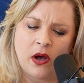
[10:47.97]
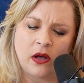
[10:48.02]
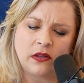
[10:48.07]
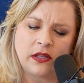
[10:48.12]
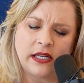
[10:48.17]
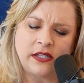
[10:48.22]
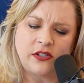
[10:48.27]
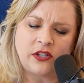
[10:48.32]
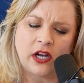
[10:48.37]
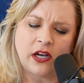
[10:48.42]

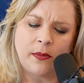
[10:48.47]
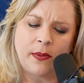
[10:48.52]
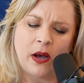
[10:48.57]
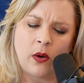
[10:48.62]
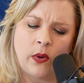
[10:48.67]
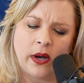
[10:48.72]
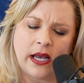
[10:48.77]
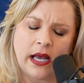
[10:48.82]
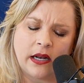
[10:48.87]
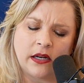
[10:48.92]
Let's talk
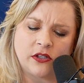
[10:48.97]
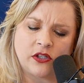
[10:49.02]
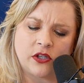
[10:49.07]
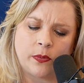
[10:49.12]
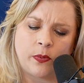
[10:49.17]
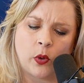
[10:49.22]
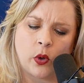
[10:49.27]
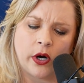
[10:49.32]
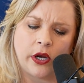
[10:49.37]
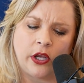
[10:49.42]
about what kind of
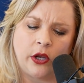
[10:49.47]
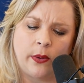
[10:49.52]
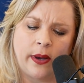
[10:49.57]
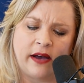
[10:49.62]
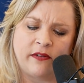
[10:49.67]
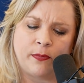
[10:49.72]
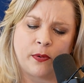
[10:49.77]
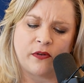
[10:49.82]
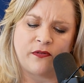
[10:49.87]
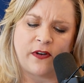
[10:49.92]
support you
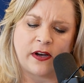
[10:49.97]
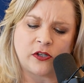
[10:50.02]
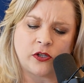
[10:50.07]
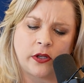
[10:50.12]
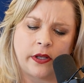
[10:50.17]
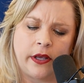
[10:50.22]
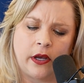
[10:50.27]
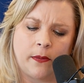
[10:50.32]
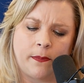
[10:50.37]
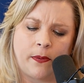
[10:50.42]
have
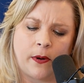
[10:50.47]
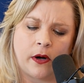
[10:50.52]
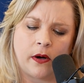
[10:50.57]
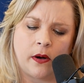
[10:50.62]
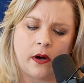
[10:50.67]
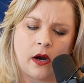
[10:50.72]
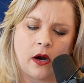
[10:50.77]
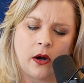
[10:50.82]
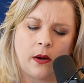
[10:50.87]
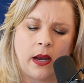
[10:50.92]
professionally,
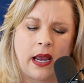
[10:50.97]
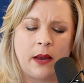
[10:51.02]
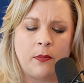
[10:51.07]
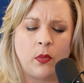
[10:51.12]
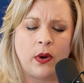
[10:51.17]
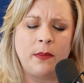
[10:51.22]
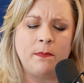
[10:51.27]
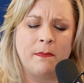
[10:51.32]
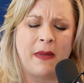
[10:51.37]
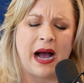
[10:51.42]
and
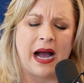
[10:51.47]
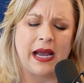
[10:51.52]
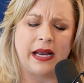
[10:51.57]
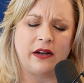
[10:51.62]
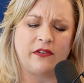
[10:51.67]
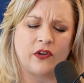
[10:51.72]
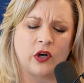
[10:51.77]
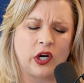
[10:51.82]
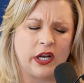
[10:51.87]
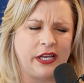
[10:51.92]
we might
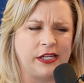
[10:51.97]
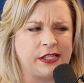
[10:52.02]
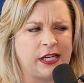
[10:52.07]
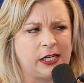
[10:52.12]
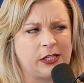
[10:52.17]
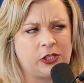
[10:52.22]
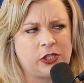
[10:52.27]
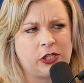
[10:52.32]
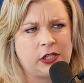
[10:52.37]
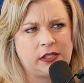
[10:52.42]
have already
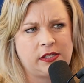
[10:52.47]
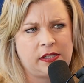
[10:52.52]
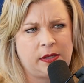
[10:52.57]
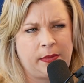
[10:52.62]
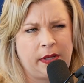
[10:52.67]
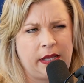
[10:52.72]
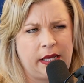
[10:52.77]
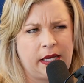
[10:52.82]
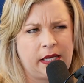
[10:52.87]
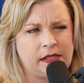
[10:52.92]
touched on some
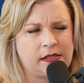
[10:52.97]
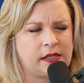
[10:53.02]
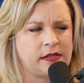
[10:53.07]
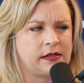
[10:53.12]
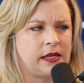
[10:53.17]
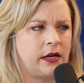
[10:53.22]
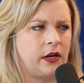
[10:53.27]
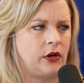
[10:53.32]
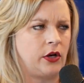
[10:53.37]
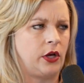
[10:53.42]
of this because
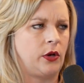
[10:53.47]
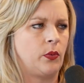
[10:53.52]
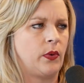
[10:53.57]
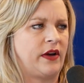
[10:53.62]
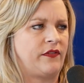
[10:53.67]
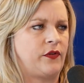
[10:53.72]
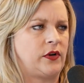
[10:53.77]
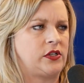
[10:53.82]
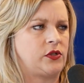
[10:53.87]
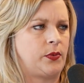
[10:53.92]
I know you
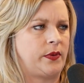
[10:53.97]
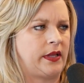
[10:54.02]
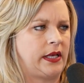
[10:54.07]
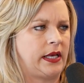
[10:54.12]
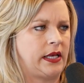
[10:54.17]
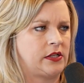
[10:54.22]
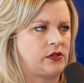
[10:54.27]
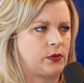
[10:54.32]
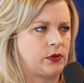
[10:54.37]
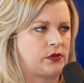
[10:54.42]
referenced when the
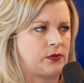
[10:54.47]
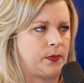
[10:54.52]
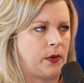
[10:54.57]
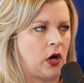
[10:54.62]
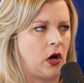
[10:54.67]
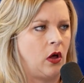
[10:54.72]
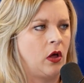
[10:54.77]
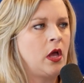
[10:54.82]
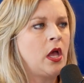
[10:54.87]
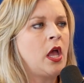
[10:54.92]
kids were
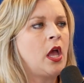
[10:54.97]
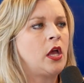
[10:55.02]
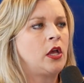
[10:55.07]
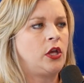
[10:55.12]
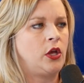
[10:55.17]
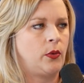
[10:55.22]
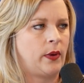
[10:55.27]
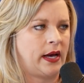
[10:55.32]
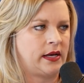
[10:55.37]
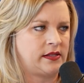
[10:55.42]
small,
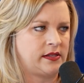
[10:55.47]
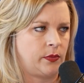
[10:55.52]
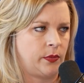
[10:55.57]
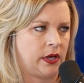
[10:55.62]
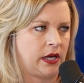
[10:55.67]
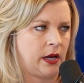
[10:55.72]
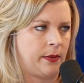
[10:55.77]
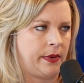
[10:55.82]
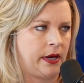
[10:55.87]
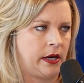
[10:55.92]
you had someone
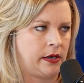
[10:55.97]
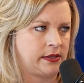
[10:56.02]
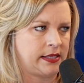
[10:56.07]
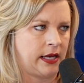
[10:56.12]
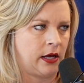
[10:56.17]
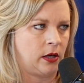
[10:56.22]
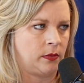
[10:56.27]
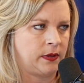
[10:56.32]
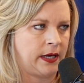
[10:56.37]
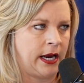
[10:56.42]
coming in to
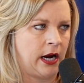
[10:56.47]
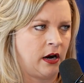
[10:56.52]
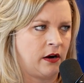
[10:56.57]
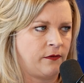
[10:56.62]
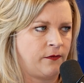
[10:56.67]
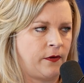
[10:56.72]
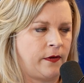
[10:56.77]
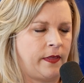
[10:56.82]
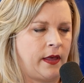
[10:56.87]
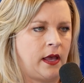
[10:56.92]
help care
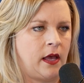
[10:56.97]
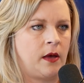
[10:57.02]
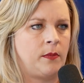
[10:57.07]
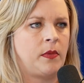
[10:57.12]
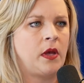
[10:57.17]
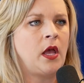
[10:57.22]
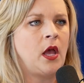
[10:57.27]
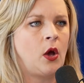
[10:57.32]
for them.